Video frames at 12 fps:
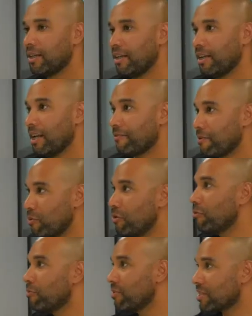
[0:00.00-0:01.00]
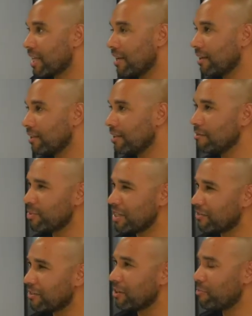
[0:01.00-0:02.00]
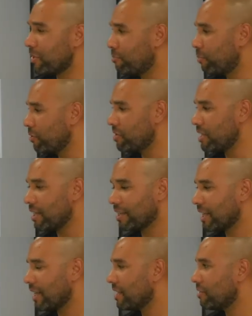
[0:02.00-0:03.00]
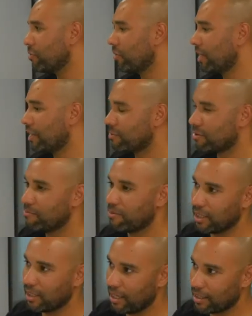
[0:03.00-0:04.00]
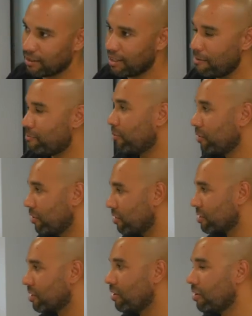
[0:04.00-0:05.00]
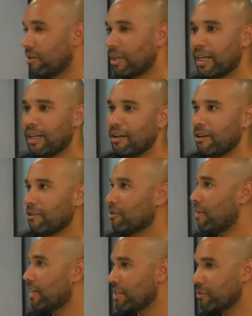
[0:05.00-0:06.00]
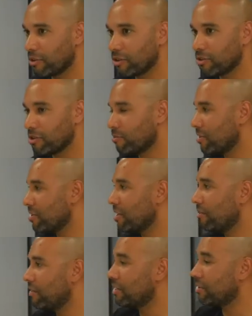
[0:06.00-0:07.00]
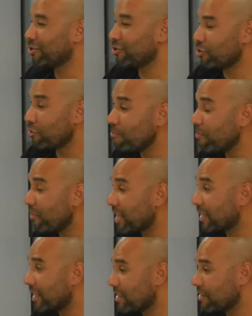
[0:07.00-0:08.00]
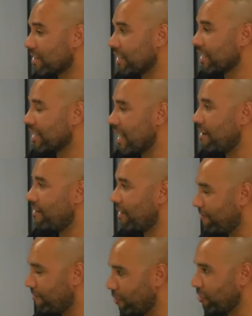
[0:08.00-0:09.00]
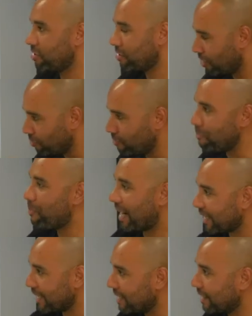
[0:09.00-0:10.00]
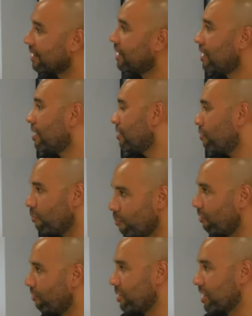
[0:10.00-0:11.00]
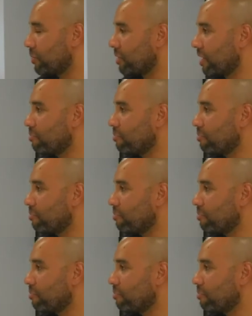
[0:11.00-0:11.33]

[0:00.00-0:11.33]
If you move up the scale a little bit and you've got a bit of budget, can you roll out something like Net Promoter Score, some annual customer surveys, or something that you can get that voice coming back in more frequently?